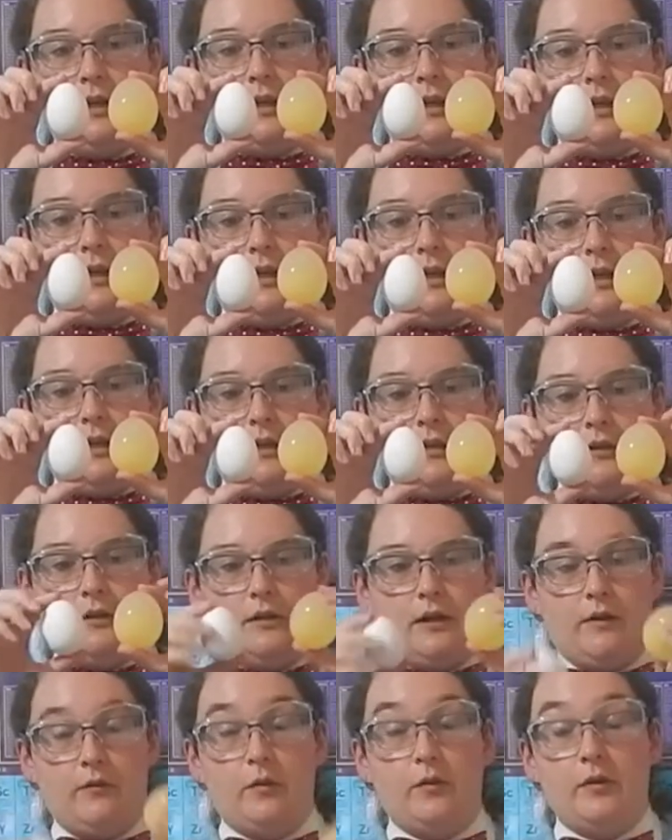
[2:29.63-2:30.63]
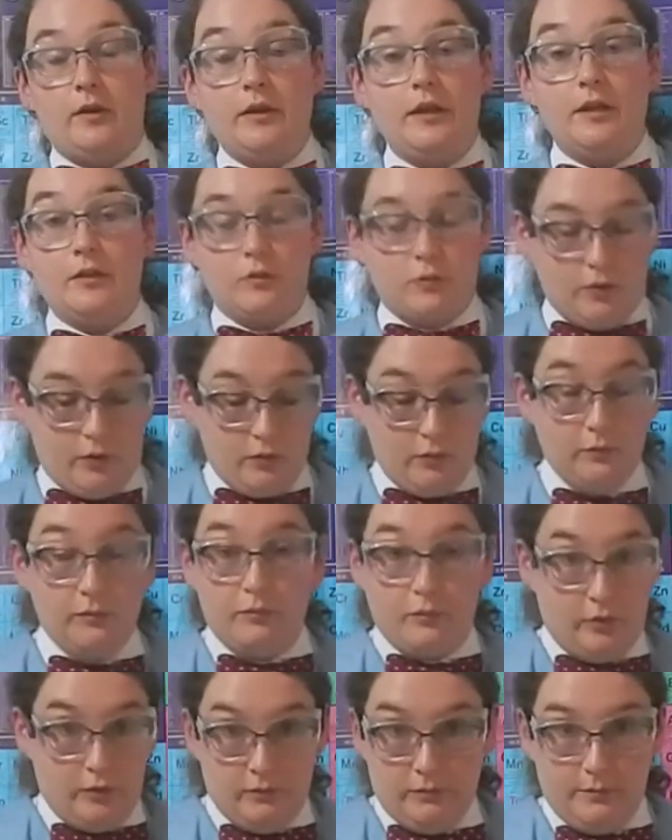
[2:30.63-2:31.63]
And if you think it's grown,
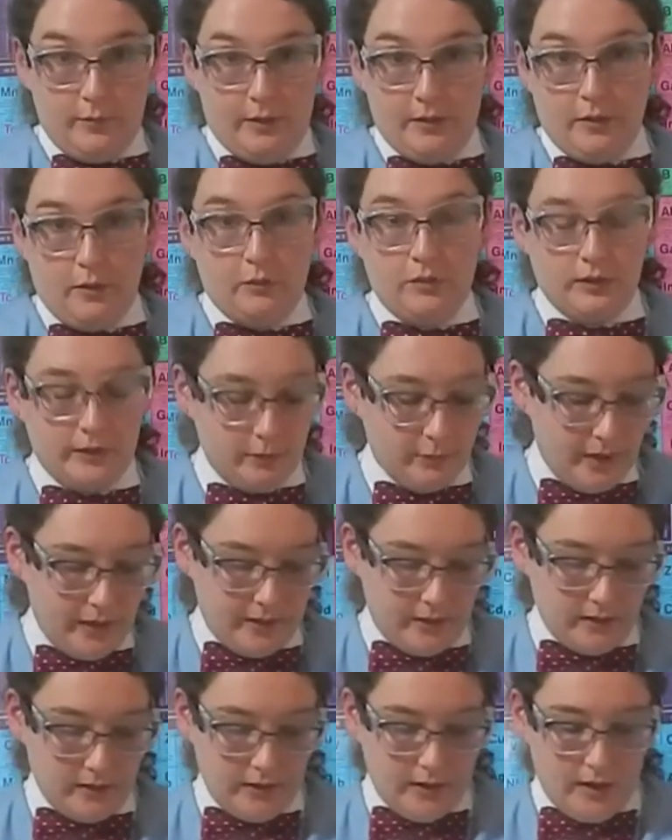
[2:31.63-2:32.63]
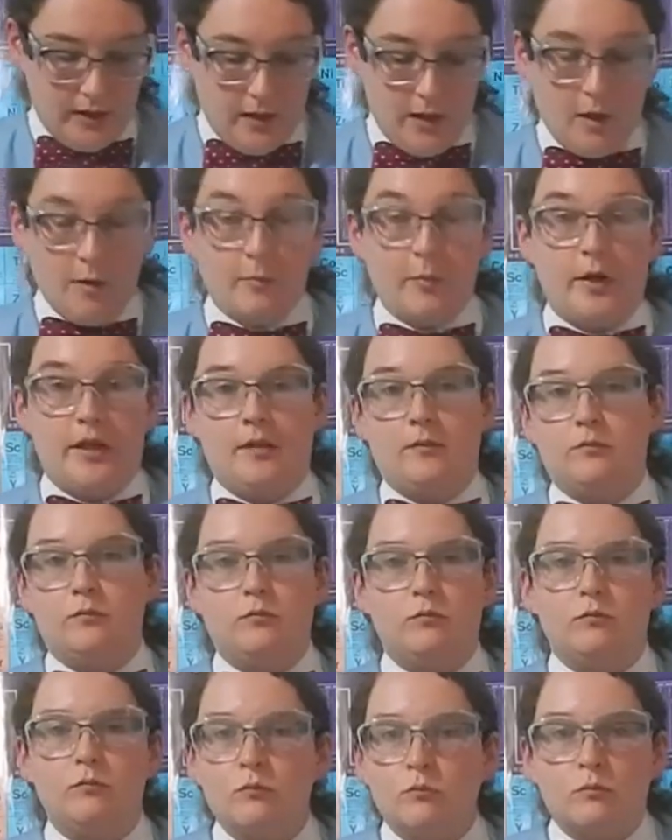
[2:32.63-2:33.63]
you'd be totally right. But
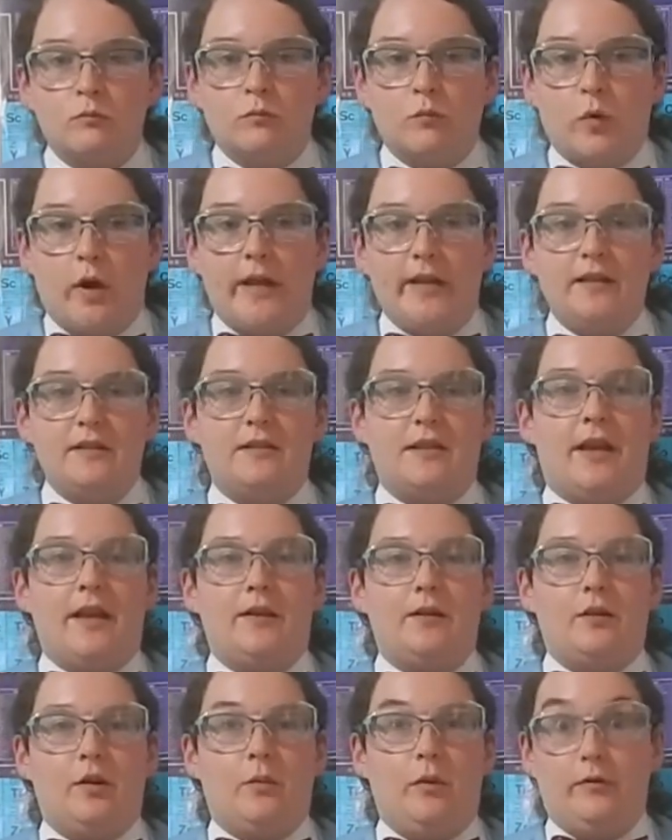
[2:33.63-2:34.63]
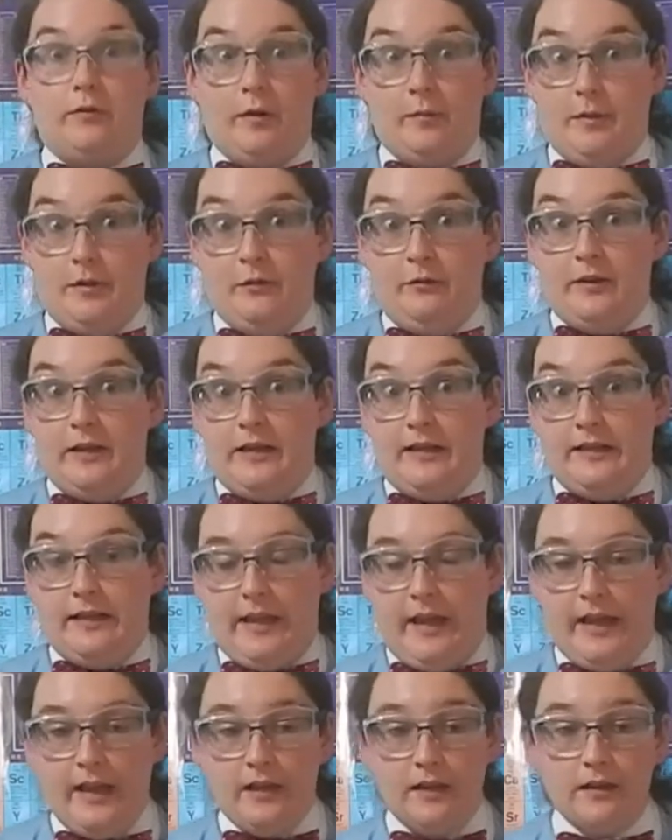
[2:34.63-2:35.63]
why is that? Have I been feeding the
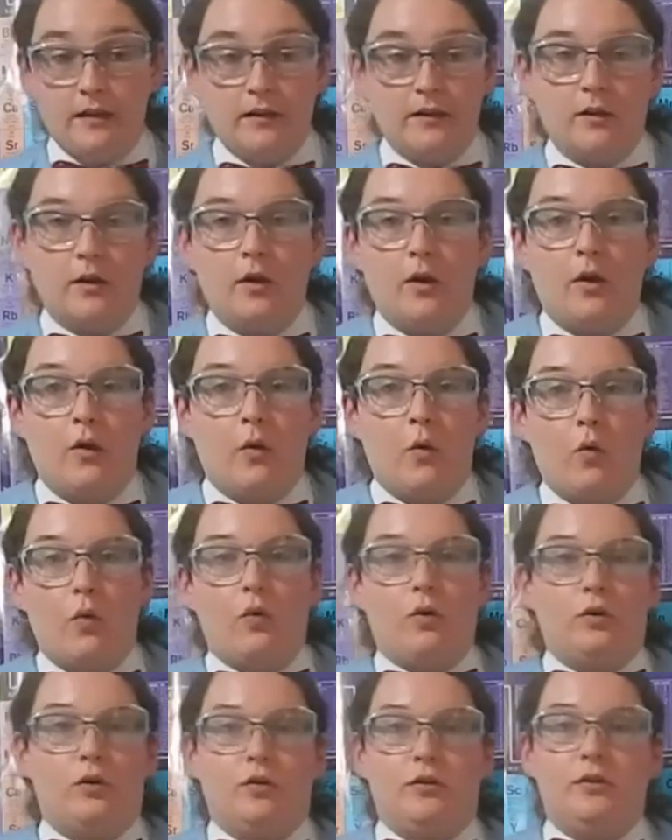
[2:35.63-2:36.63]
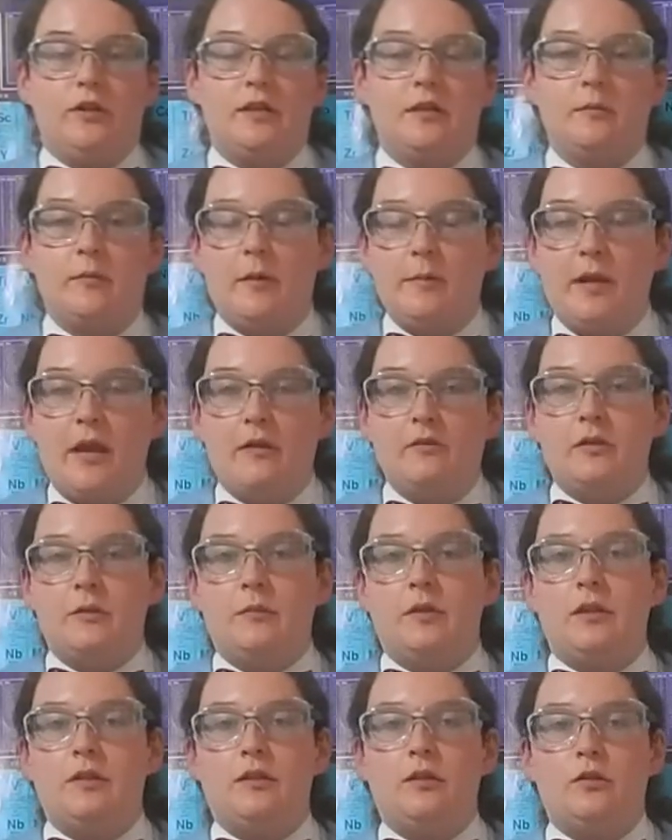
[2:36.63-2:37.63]
egg? Or does it maybe have
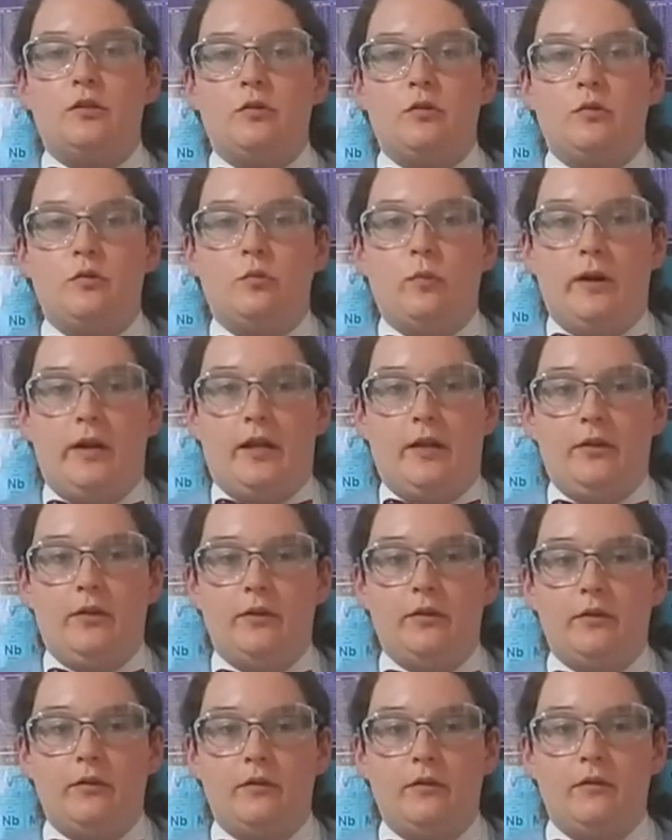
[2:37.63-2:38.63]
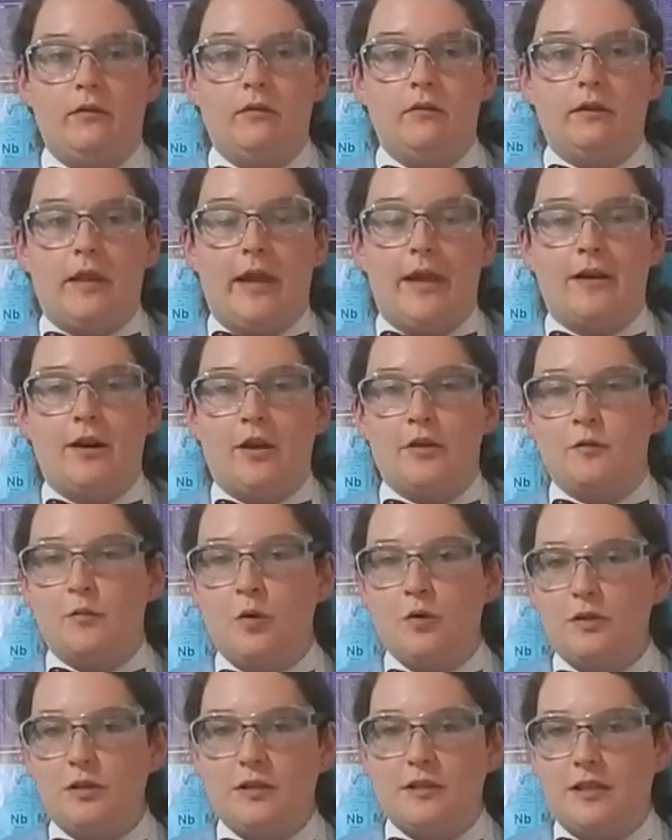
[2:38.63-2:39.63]
something to do with that
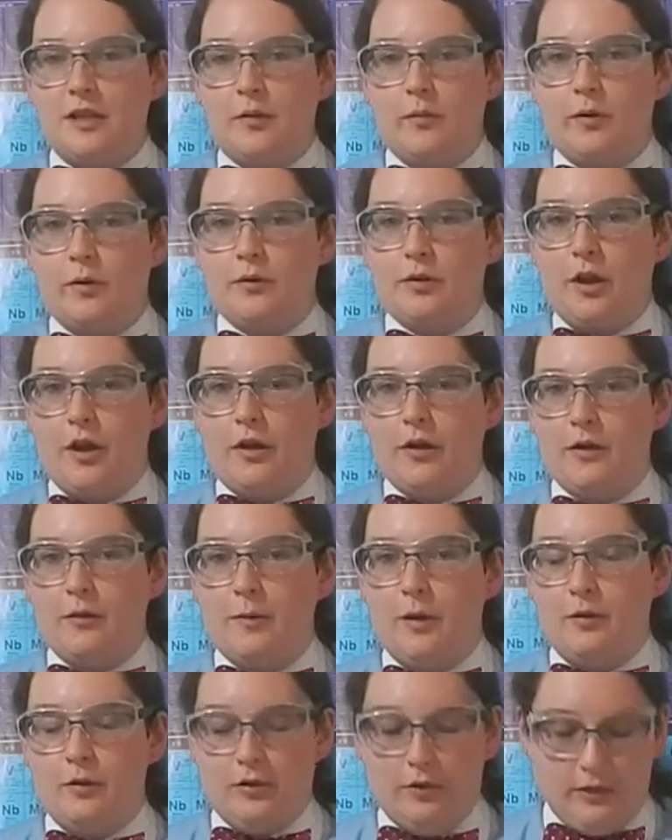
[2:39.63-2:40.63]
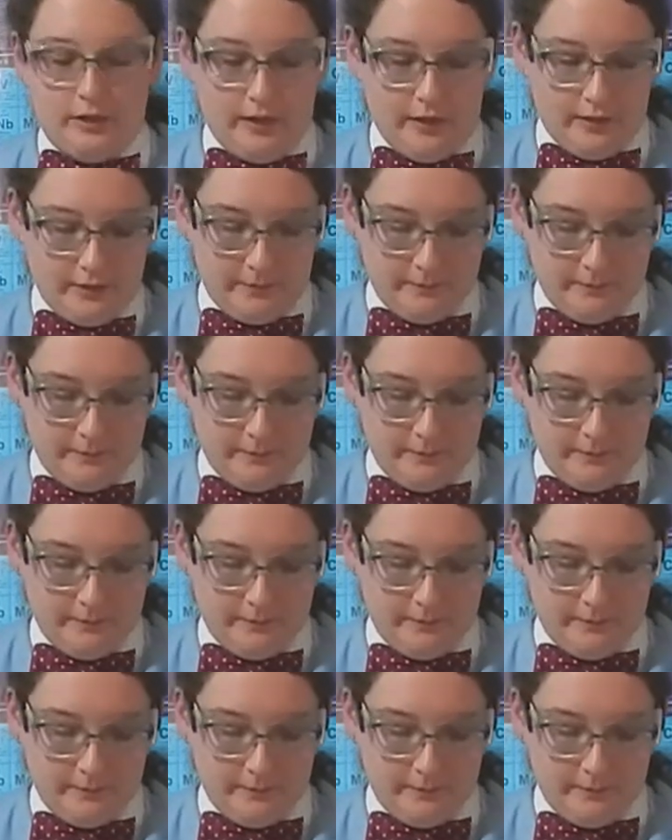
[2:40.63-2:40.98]
osmosis thing we were talking about earlier?